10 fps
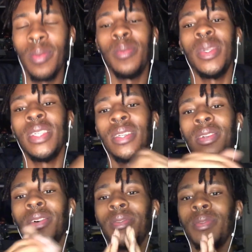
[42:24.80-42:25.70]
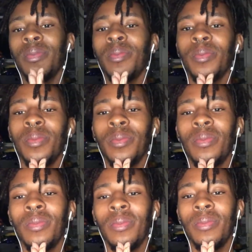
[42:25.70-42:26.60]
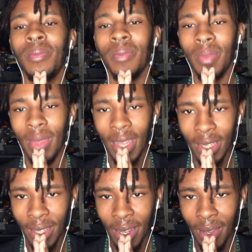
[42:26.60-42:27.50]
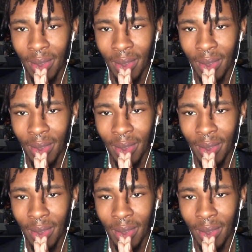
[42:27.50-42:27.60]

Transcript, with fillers: Peace and love. Ashe.